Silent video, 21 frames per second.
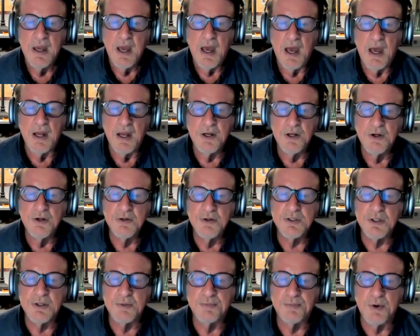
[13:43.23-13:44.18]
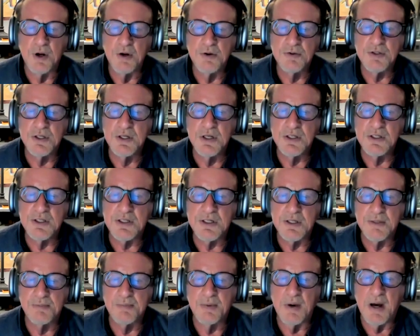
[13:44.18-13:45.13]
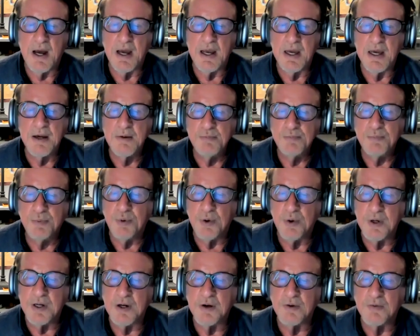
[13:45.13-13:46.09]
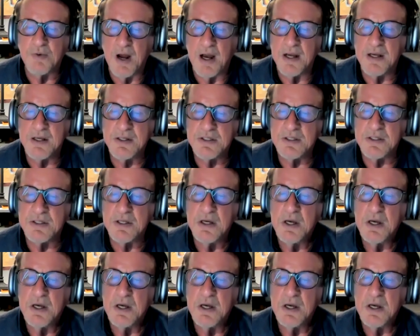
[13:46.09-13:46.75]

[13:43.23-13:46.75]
and use the proceeds to buy imported rice,